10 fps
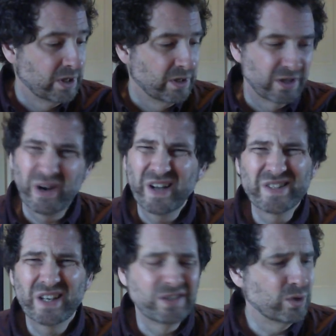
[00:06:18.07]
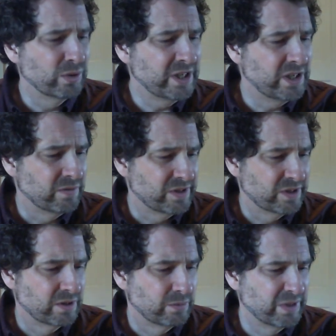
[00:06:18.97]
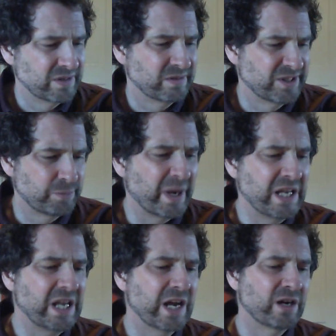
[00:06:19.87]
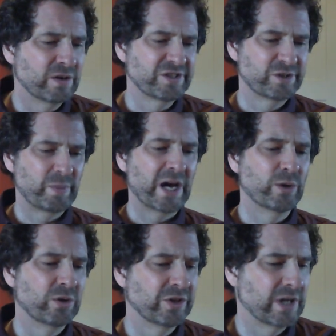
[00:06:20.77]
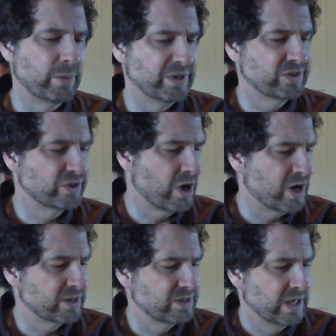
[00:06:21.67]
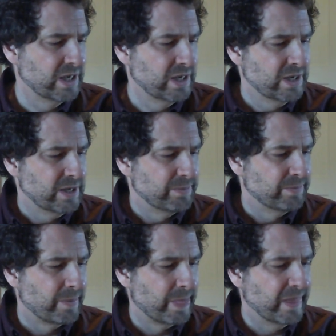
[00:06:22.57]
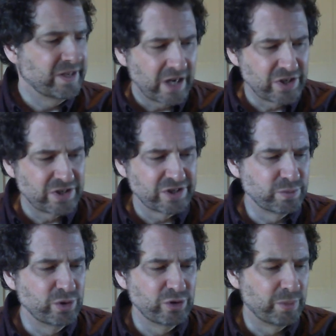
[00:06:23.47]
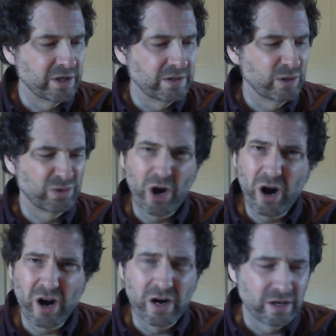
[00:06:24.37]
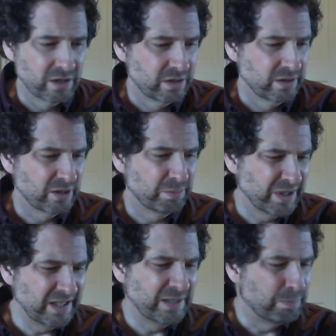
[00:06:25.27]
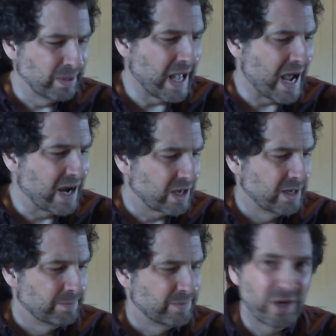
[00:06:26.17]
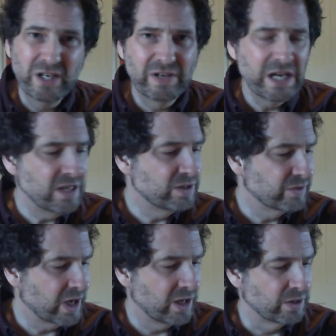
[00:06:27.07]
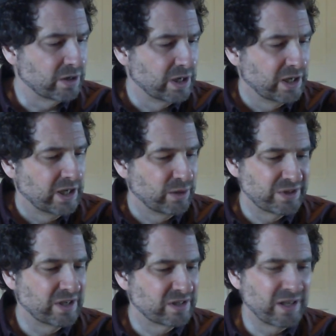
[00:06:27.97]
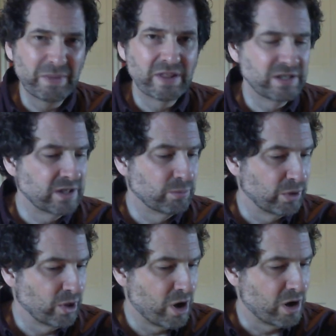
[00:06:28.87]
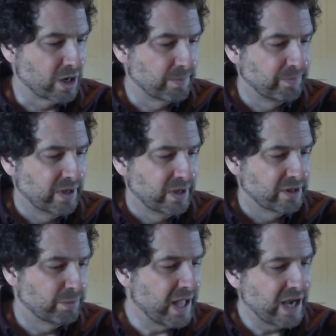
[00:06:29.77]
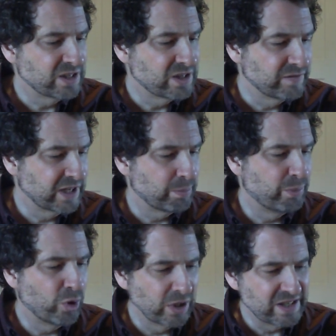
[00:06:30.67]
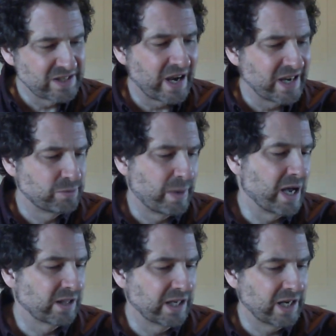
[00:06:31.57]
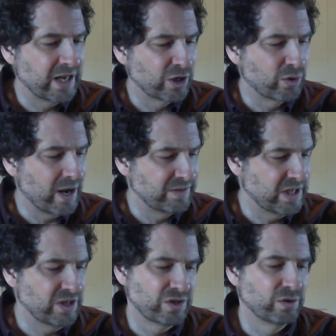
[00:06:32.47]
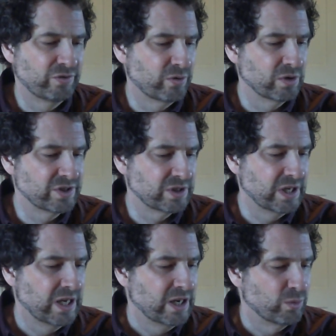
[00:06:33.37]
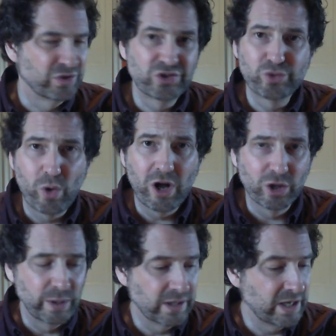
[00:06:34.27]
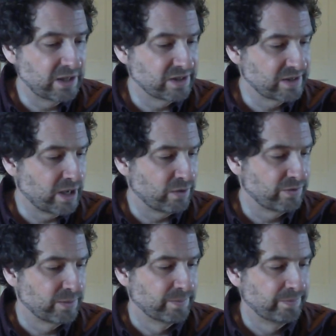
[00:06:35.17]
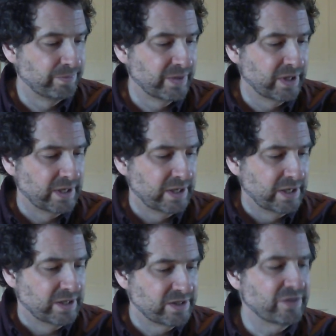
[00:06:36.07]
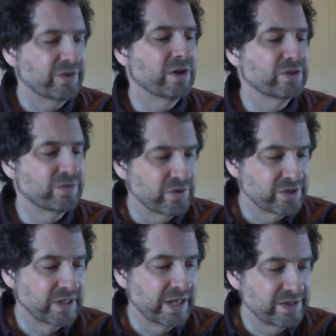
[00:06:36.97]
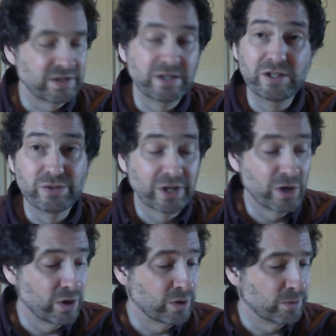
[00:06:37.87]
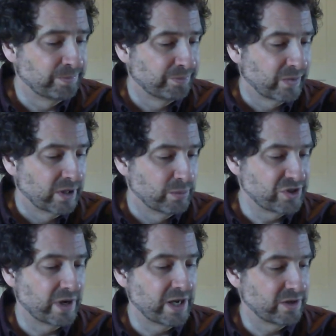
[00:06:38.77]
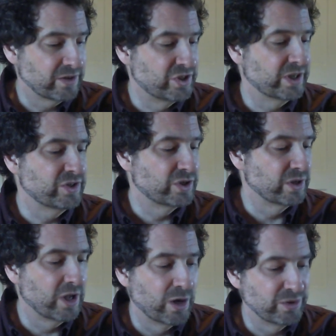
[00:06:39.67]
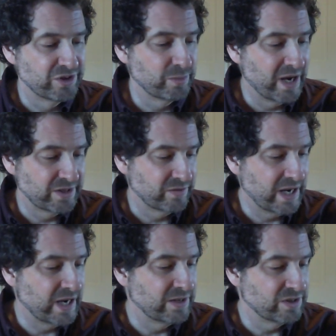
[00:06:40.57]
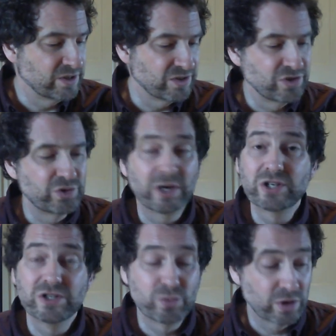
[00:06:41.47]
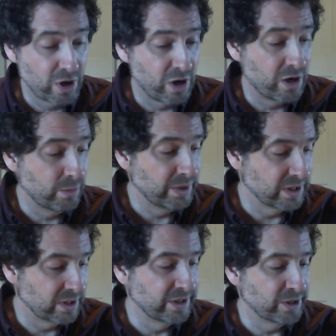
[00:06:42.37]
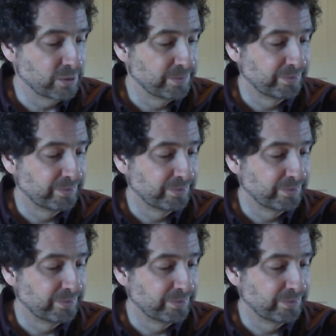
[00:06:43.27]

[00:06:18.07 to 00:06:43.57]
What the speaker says: The grass had no leaves, but spiky hairs spiraled up its stalks. He touched a smooth bit. It was hard, completely black, not even a hint of color. It was like something that didn't belong. The blackness of it kept pulling his eyes back, like it had a gravitational force and was swallowing light itself. Seth got his first lesson in using a hoe. Mr. Antos gestured a lot with his massive hands, and his instructions were calm and clear.